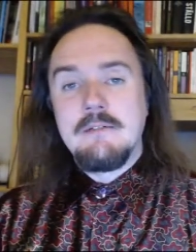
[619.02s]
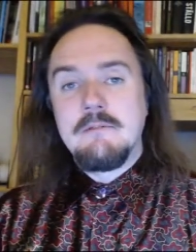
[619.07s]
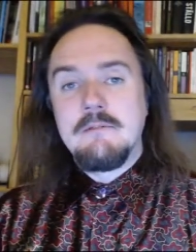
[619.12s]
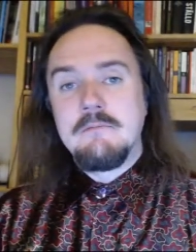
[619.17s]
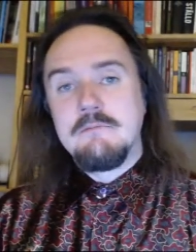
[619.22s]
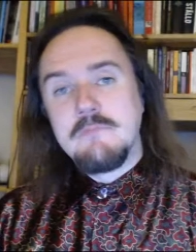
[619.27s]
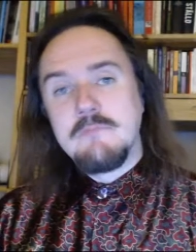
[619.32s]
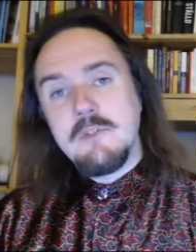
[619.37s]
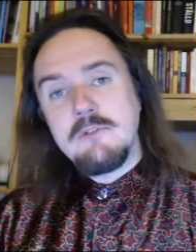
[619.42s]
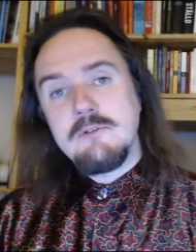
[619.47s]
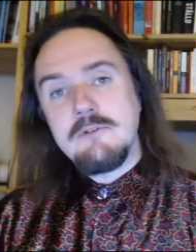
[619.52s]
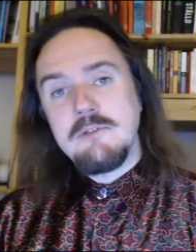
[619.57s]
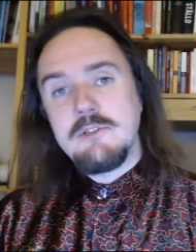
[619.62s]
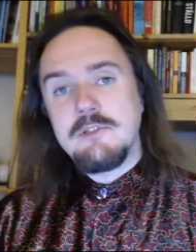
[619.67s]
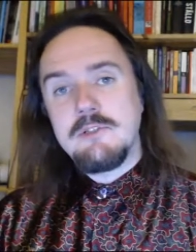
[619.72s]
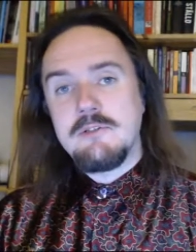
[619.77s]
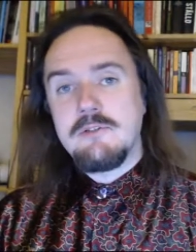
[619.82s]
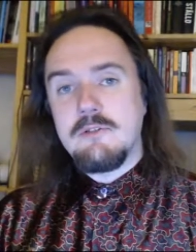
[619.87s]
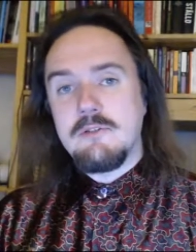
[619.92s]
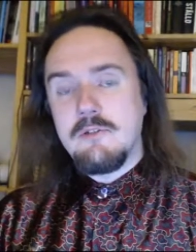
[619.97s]

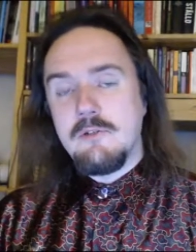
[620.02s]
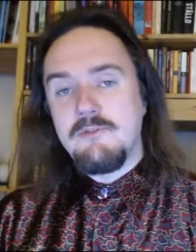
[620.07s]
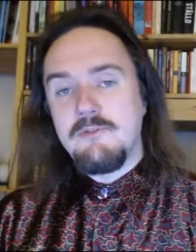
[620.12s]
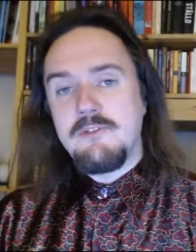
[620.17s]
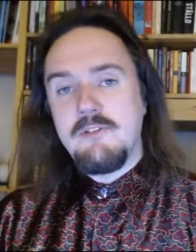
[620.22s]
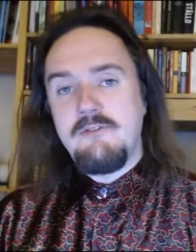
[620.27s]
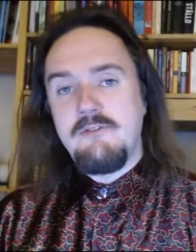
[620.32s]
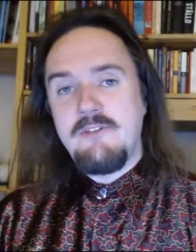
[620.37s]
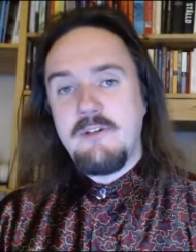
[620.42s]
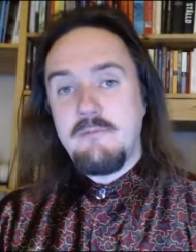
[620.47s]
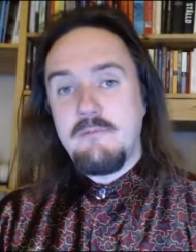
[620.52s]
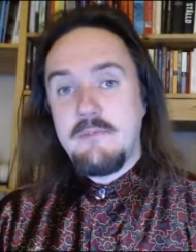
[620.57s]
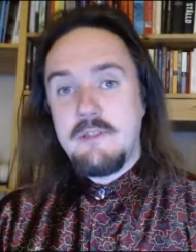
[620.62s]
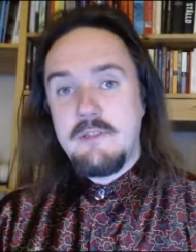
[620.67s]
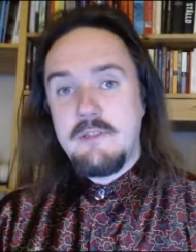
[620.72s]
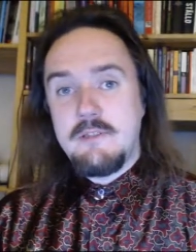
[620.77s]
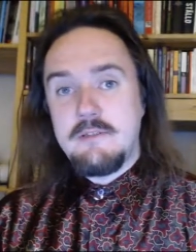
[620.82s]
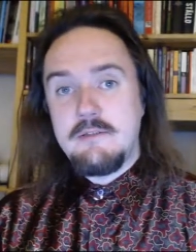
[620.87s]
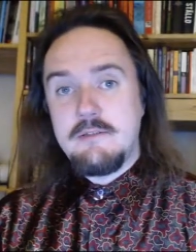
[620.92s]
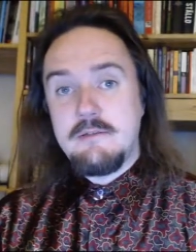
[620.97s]
Most of the
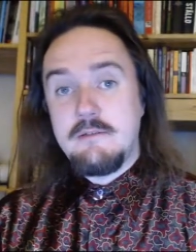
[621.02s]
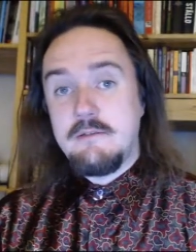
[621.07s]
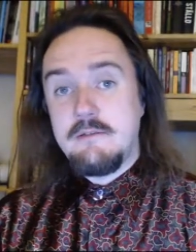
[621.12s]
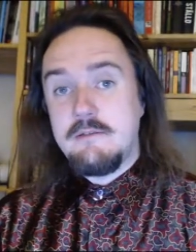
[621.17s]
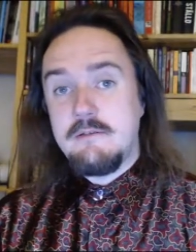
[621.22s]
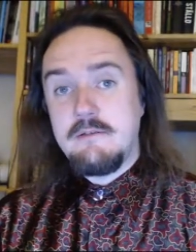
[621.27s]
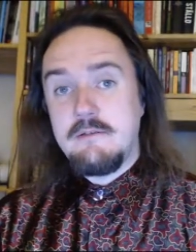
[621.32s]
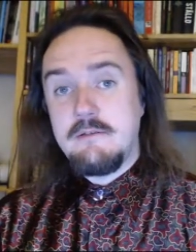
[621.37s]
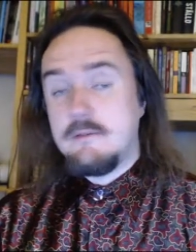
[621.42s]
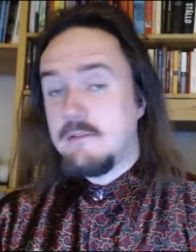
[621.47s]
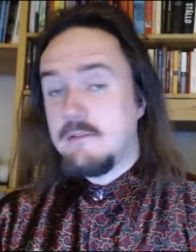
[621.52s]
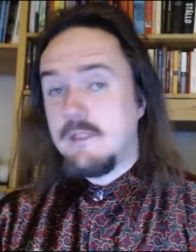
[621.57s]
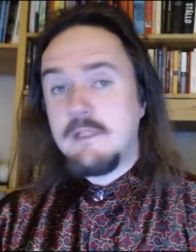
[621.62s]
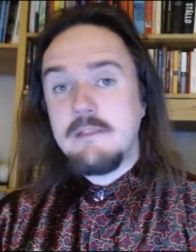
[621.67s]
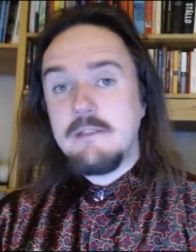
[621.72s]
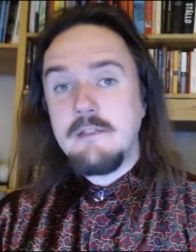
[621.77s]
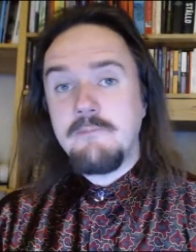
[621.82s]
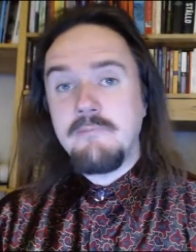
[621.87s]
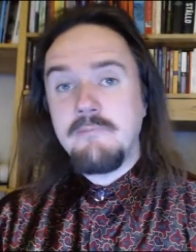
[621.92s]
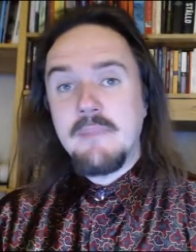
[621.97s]
feminists
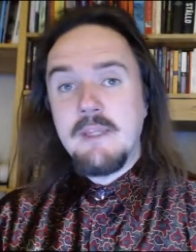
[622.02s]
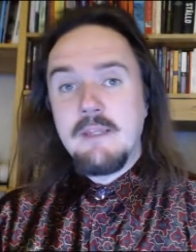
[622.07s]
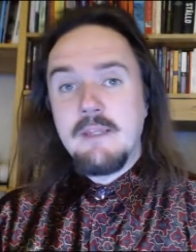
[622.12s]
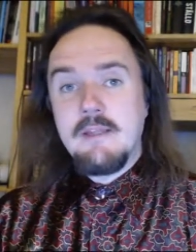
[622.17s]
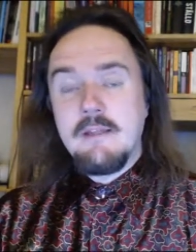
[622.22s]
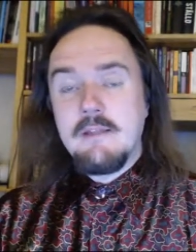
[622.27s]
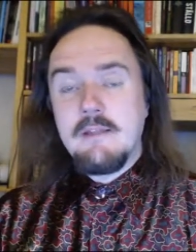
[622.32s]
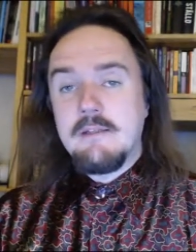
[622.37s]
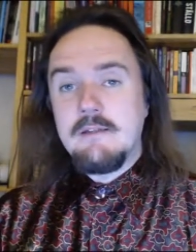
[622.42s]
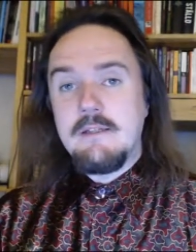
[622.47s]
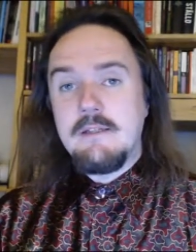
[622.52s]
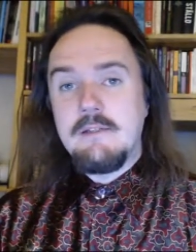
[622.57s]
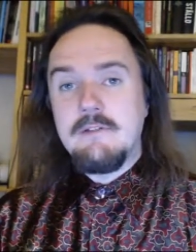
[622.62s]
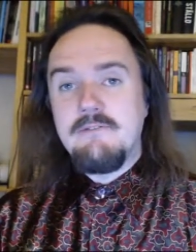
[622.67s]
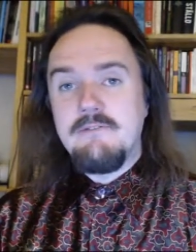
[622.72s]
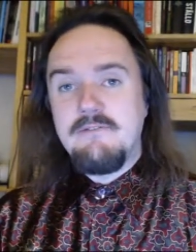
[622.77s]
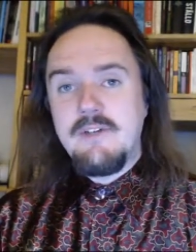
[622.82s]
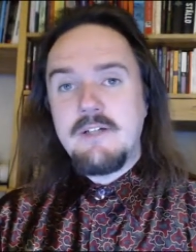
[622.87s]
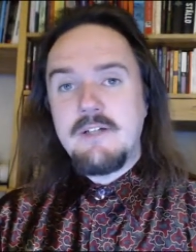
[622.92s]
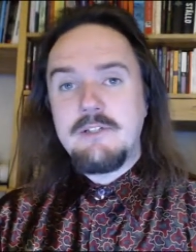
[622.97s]
there did a
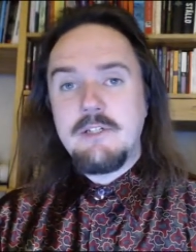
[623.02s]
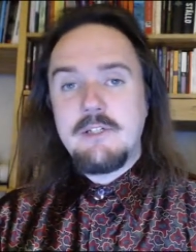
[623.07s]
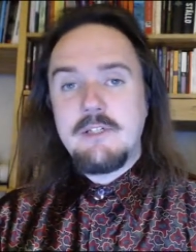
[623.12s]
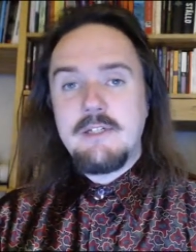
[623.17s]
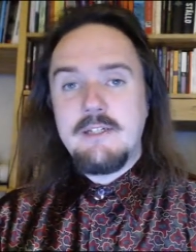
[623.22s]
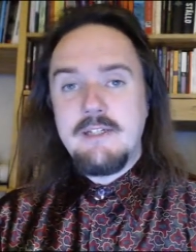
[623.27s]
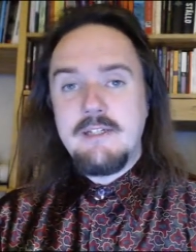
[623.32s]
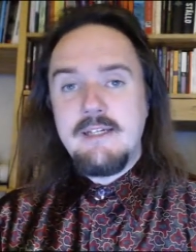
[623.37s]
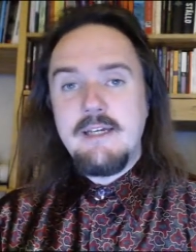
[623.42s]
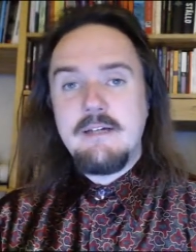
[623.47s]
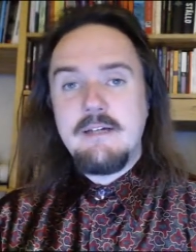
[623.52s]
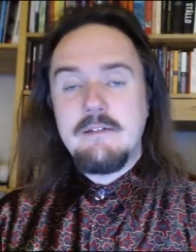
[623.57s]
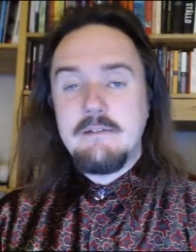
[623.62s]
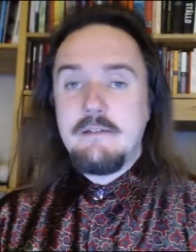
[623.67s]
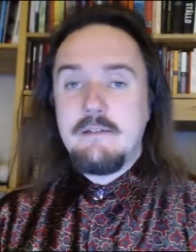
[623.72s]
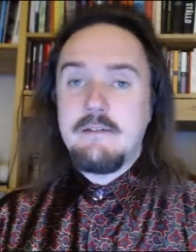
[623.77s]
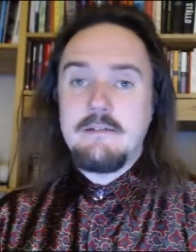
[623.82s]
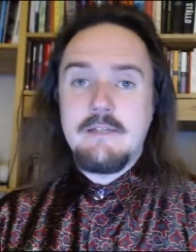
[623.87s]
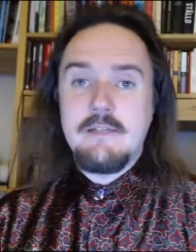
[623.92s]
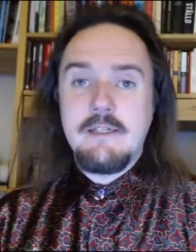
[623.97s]
very clear
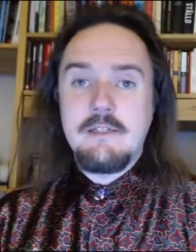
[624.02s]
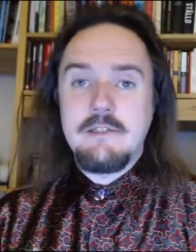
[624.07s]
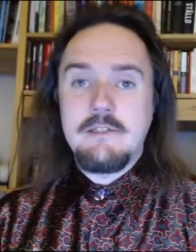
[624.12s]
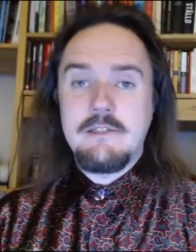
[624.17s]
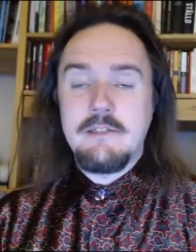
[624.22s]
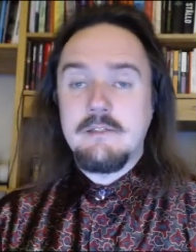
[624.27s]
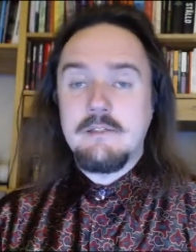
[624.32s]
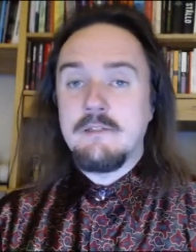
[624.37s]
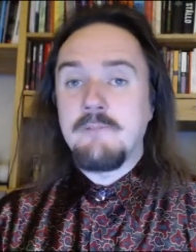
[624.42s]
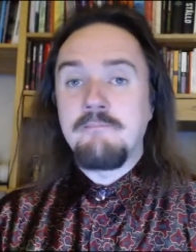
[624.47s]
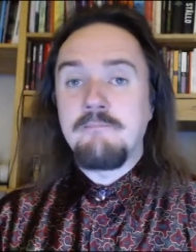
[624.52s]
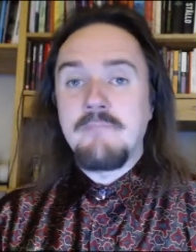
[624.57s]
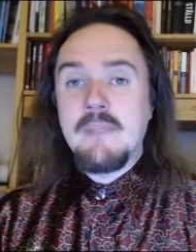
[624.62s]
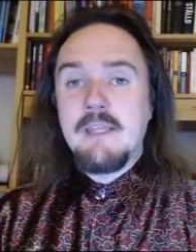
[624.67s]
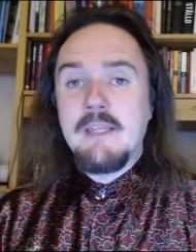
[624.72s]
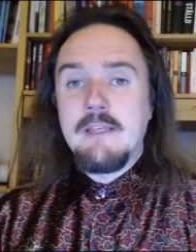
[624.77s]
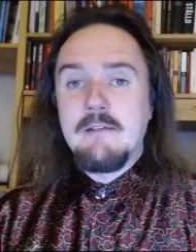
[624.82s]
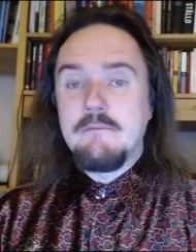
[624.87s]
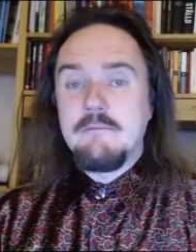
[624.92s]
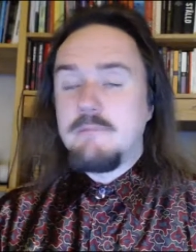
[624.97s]
distinction
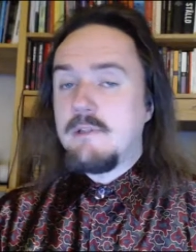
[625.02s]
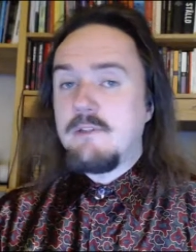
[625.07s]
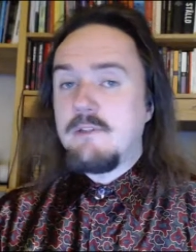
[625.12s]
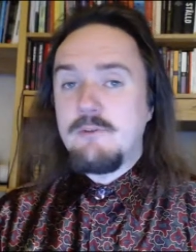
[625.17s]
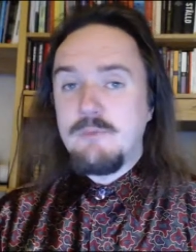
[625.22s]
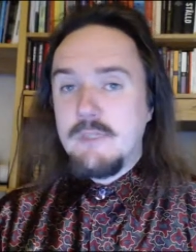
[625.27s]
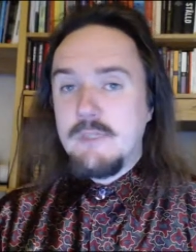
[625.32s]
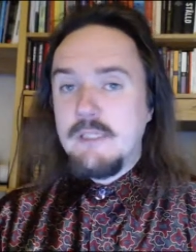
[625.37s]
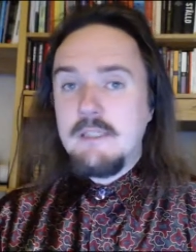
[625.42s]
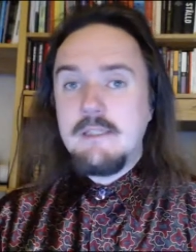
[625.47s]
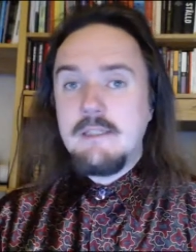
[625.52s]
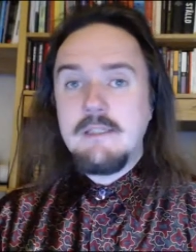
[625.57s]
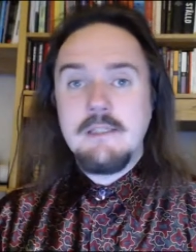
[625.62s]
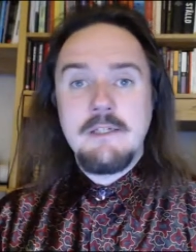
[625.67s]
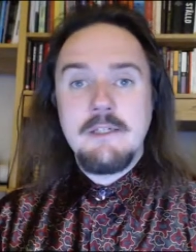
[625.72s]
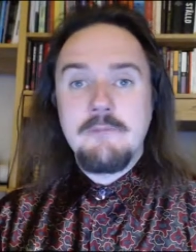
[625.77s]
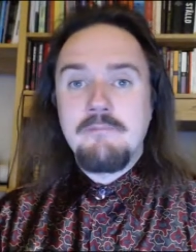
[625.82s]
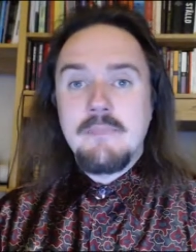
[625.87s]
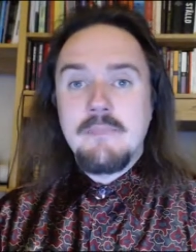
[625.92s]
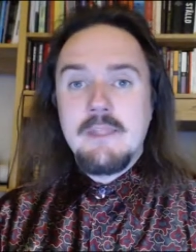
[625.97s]
between